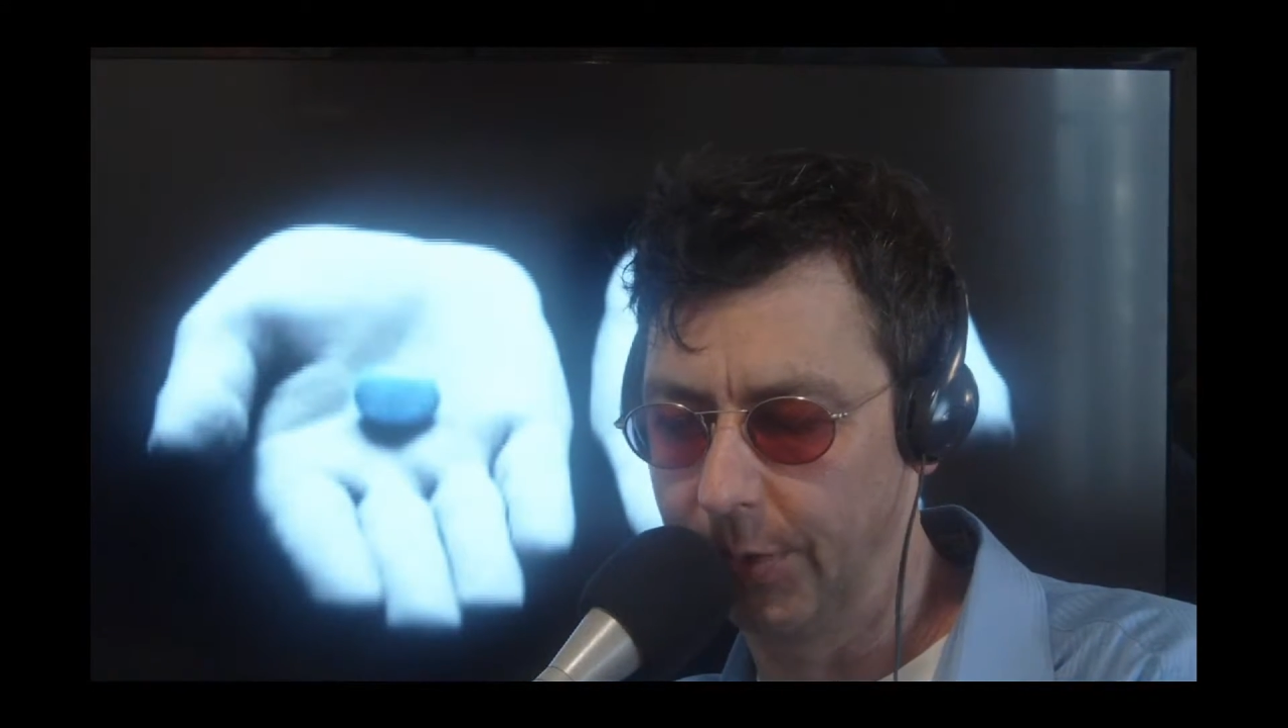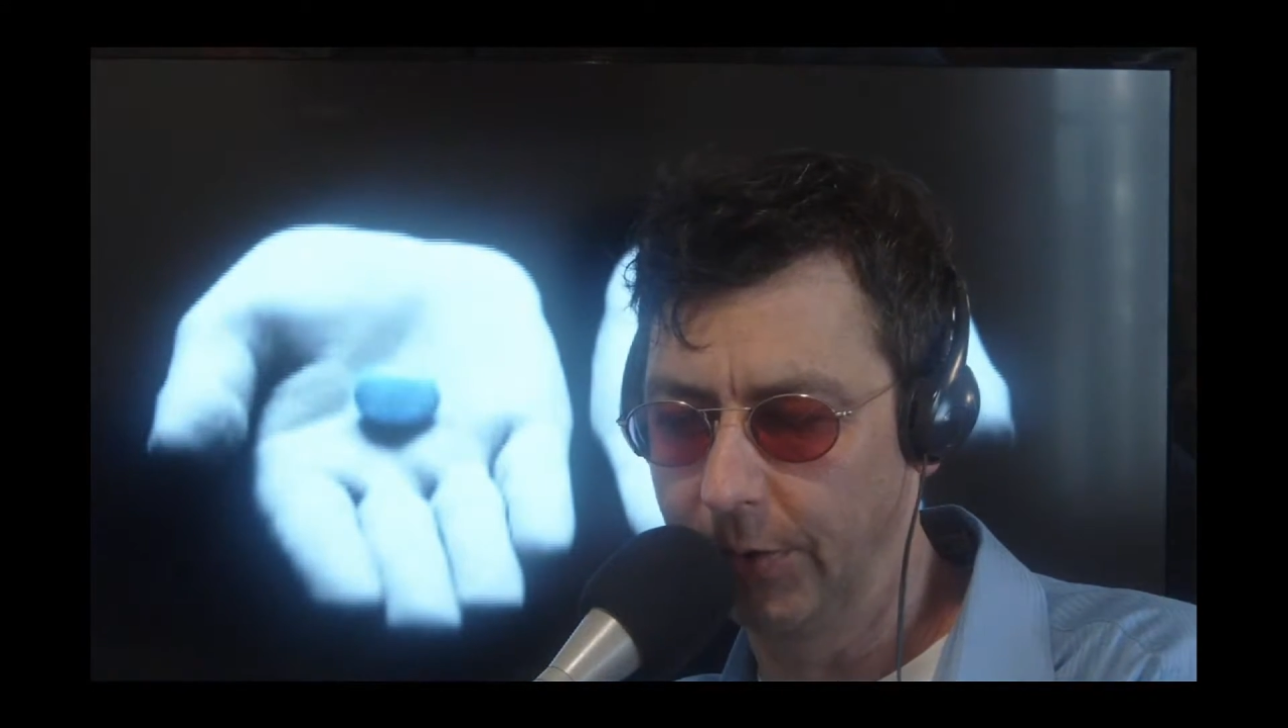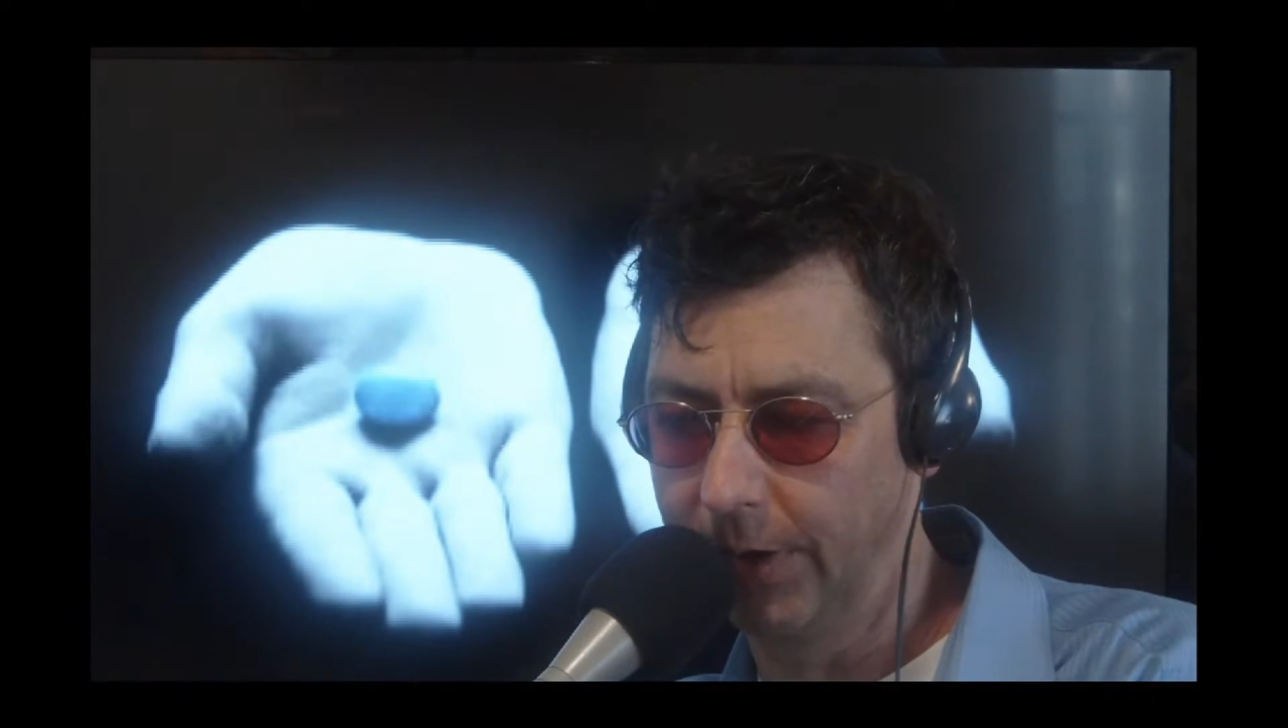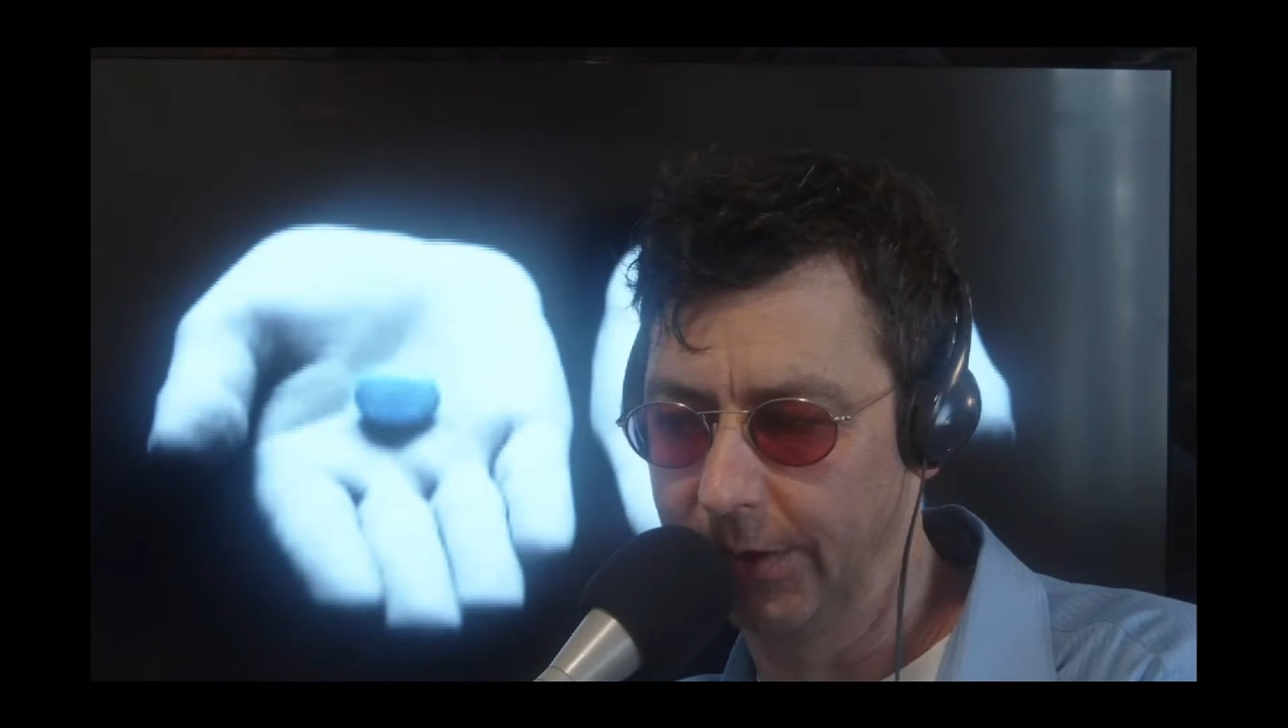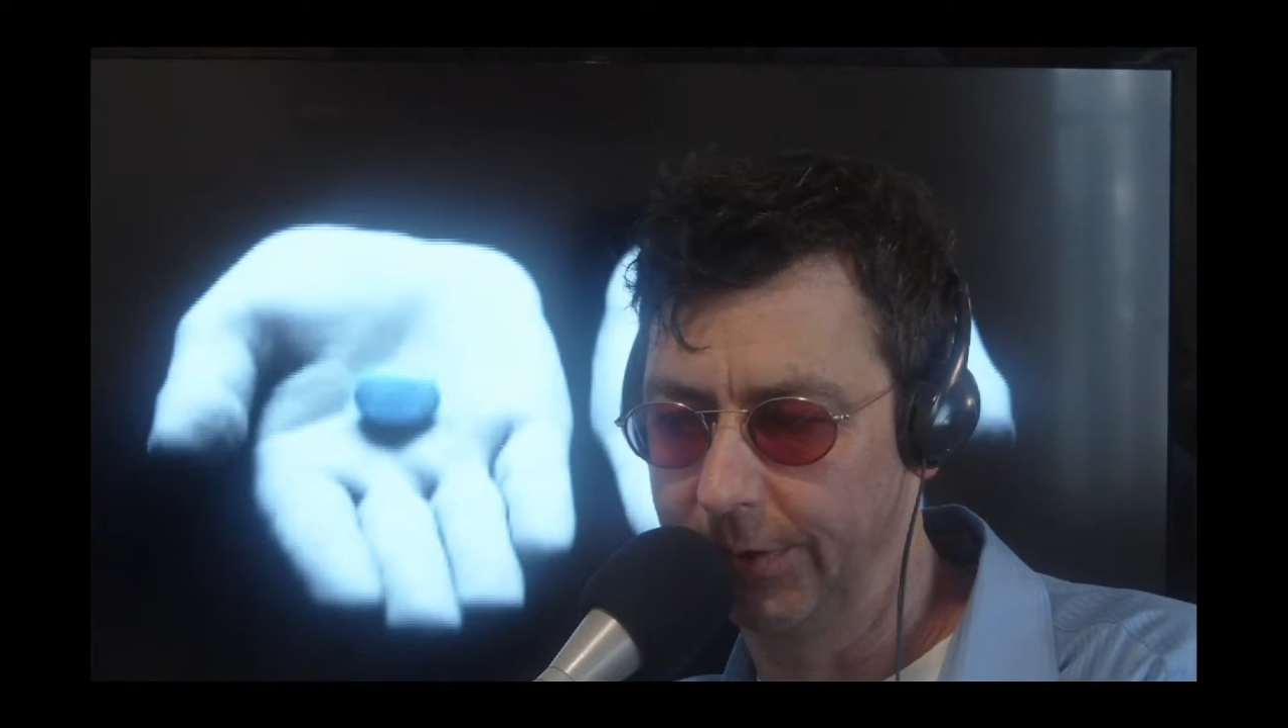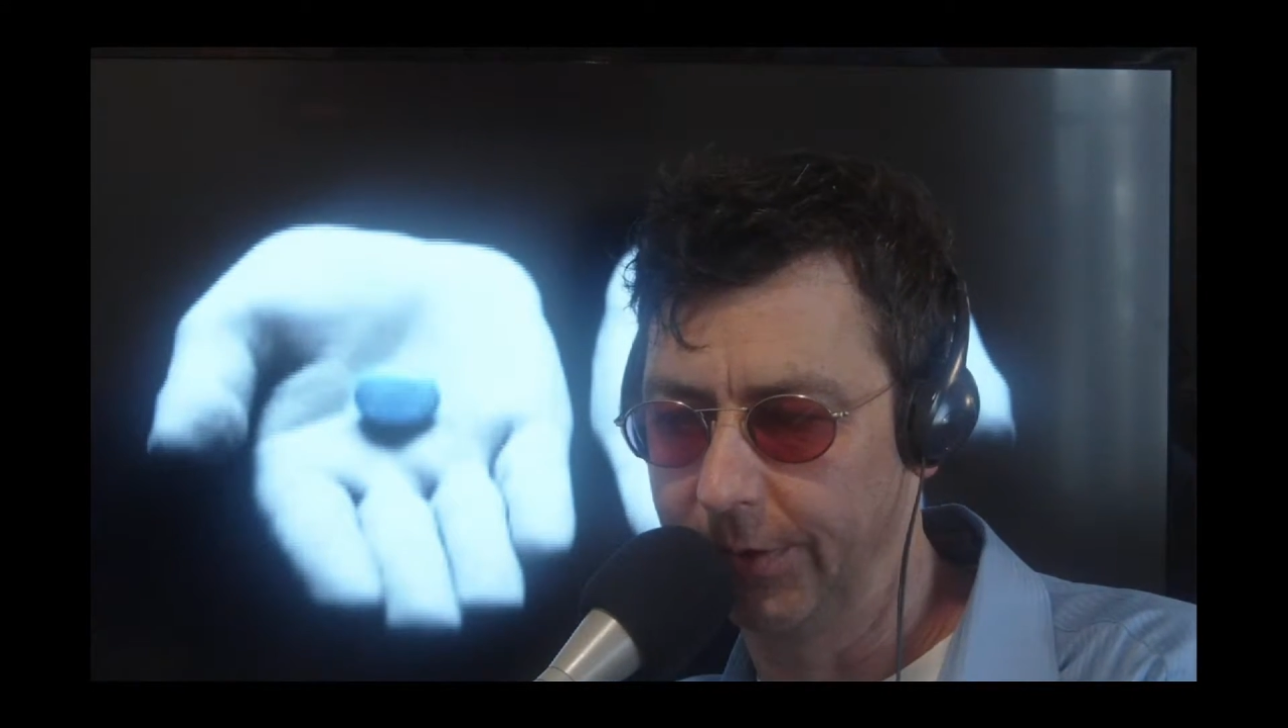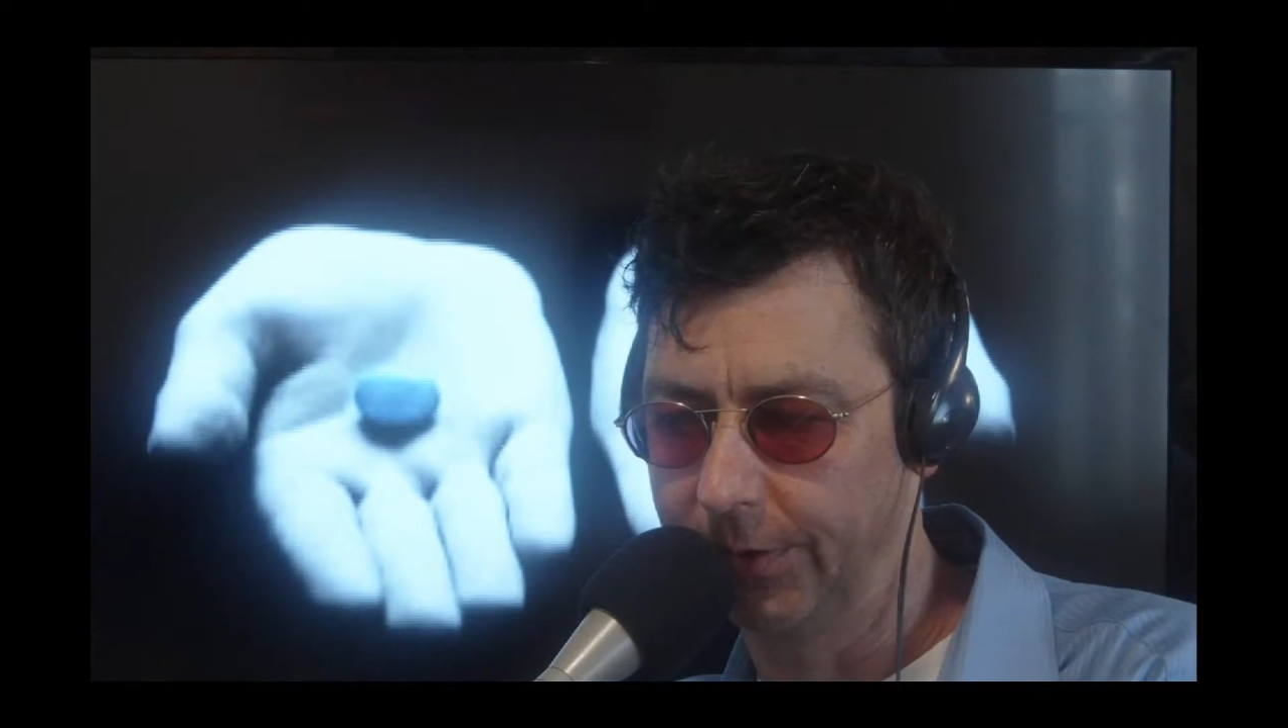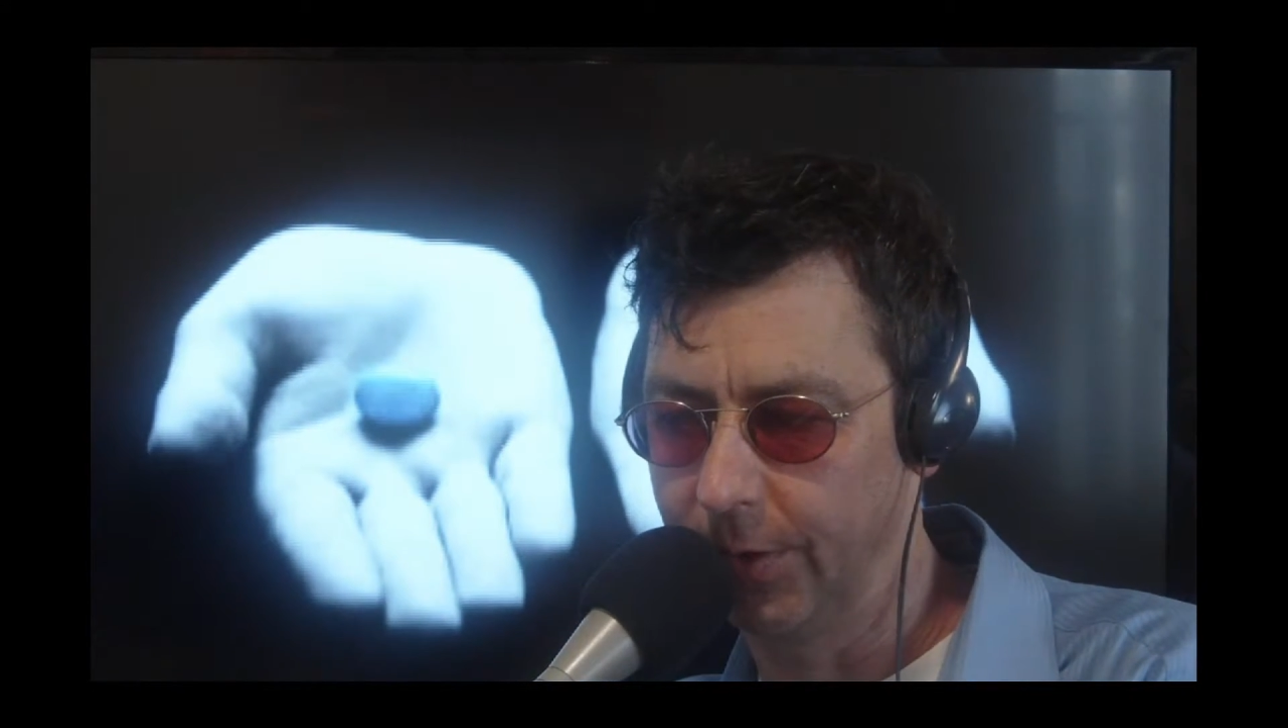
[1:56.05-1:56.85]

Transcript: protesters